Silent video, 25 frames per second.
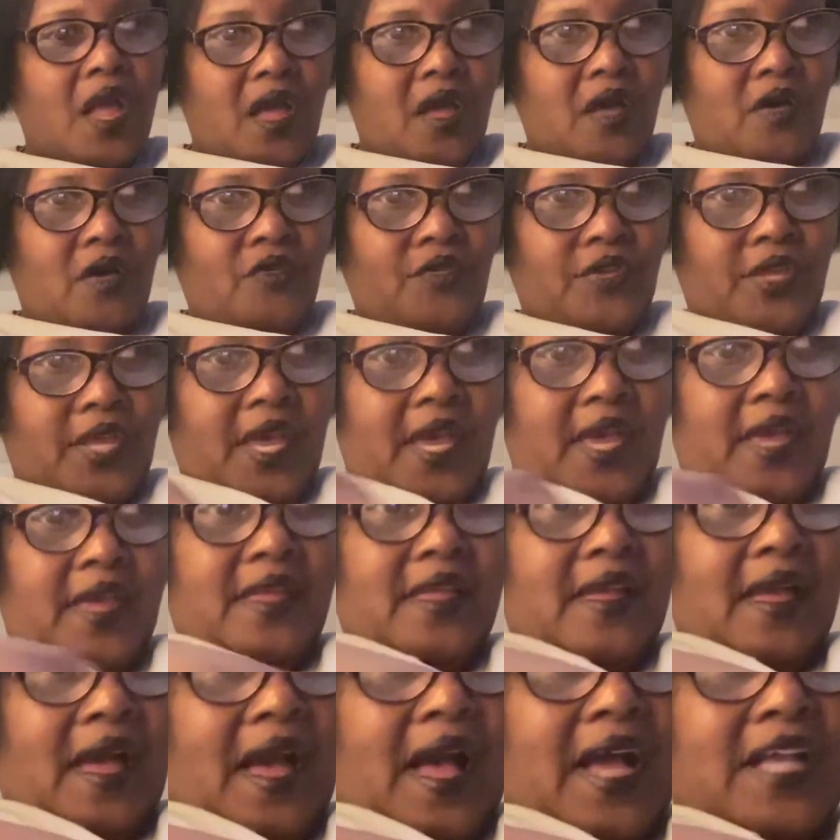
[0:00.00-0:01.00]
Okay,
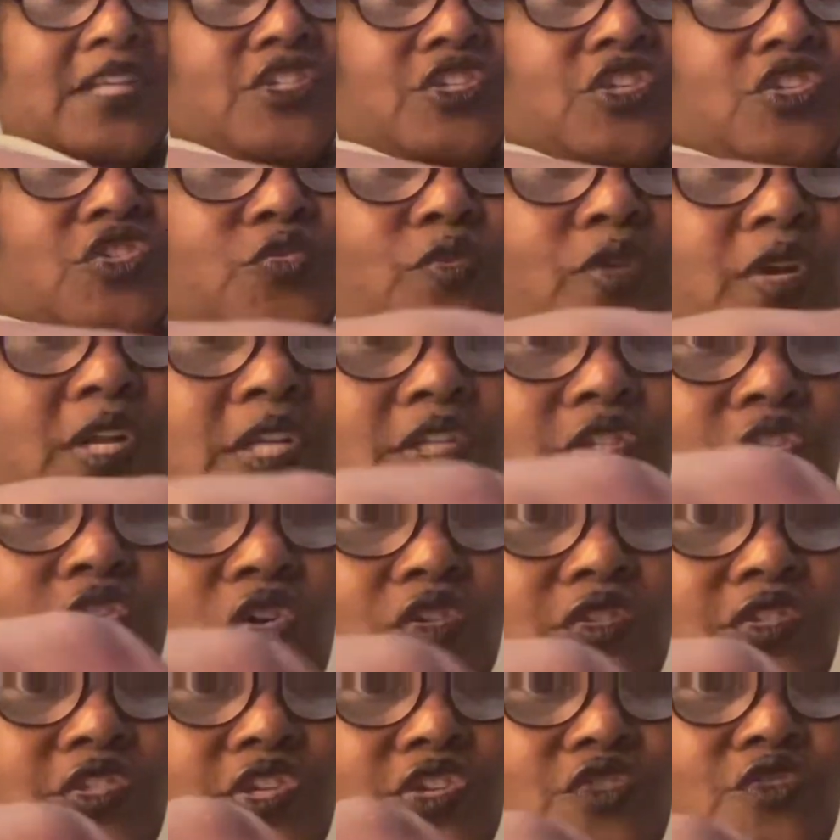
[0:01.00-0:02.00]
I just want to
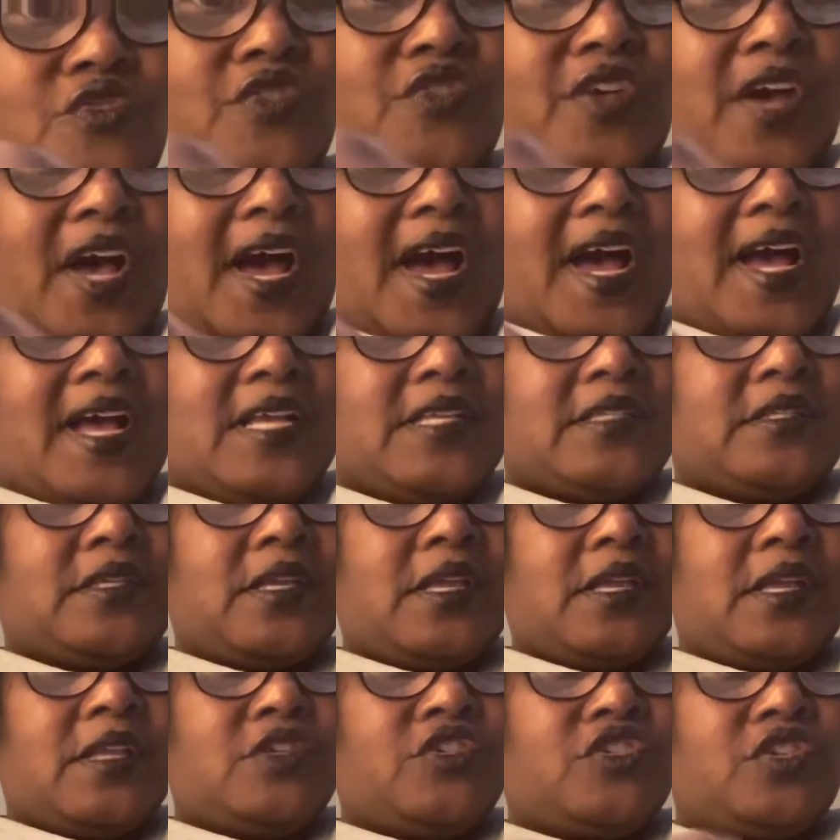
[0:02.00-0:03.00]
talk to you guys
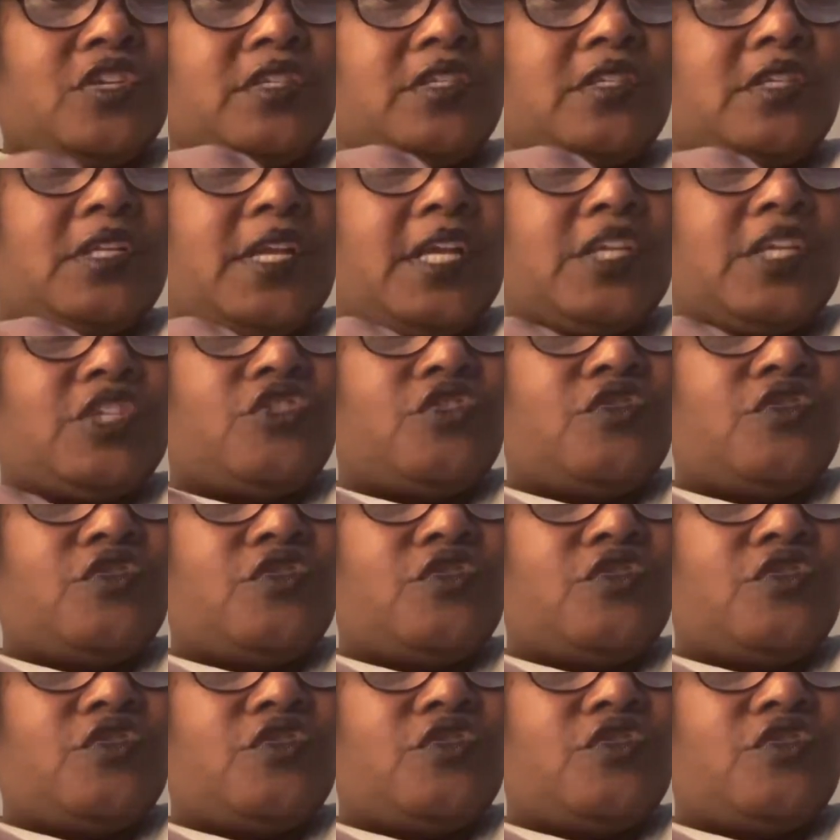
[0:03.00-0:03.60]
and just to let you